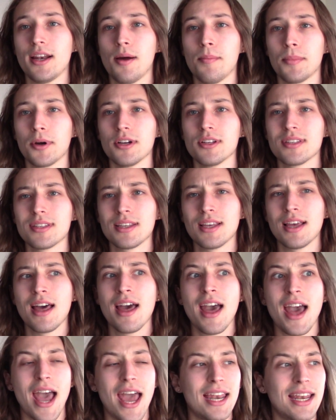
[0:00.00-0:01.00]
numbers.
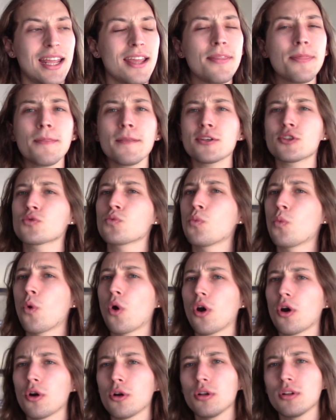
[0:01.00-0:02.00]
And in this
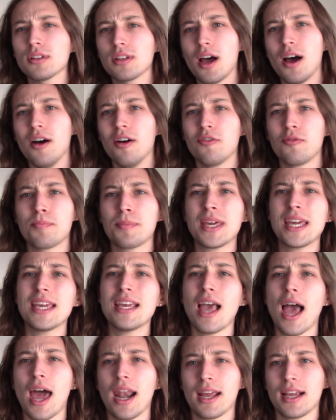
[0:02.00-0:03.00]
world of
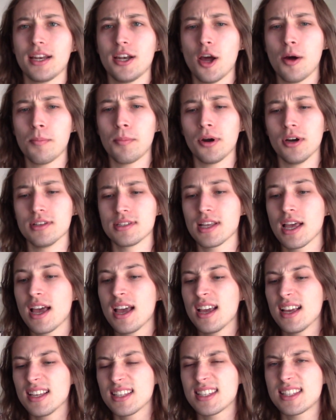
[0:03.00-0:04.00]
p-adic numbers,
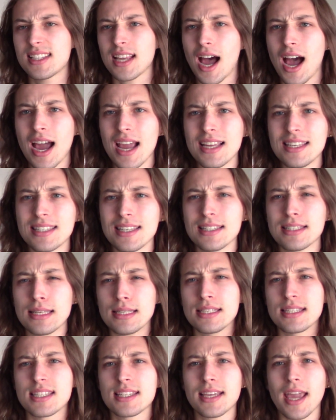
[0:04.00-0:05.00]
sizes
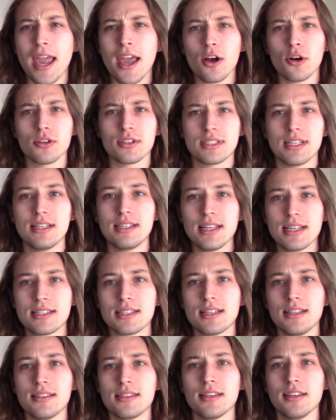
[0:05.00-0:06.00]
and scales and
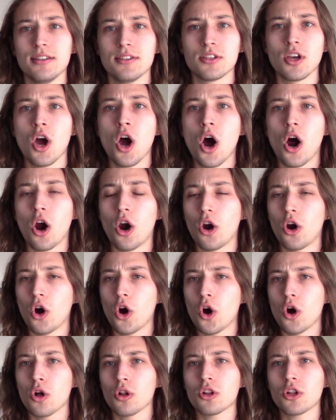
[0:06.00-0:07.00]
distances are
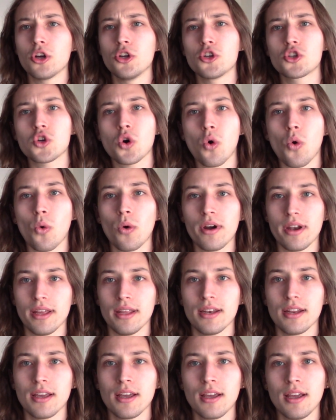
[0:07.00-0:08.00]
all
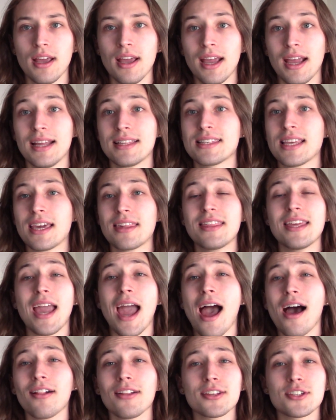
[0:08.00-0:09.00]
contorted. It's like the
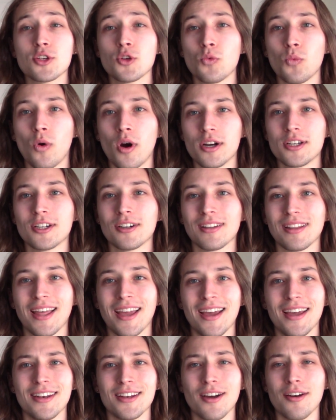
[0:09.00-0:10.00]
Alice in
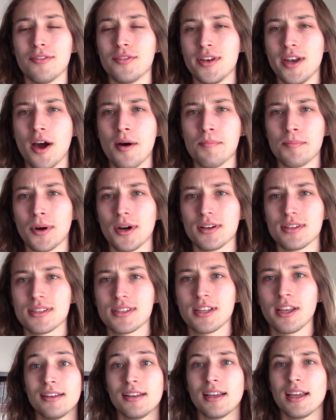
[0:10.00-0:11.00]
Wonderland of
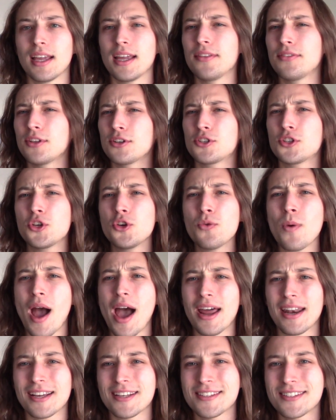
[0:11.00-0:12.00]
numbers. In the
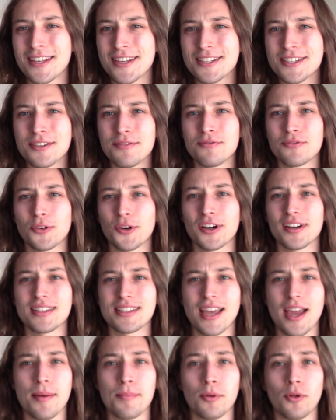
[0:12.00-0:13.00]
two-adic system, for
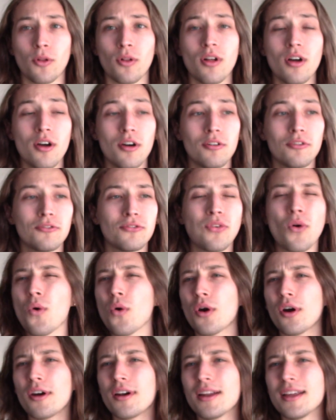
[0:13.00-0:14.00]
example,
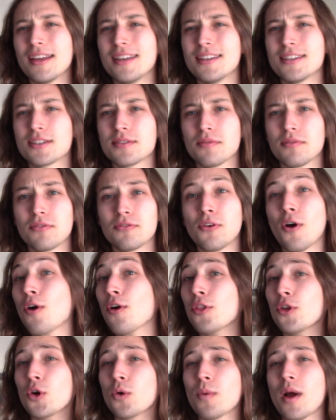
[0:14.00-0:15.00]
4 is
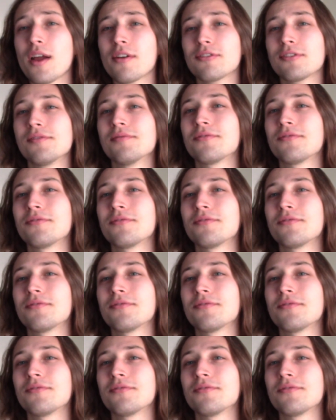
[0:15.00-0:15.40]
farther away from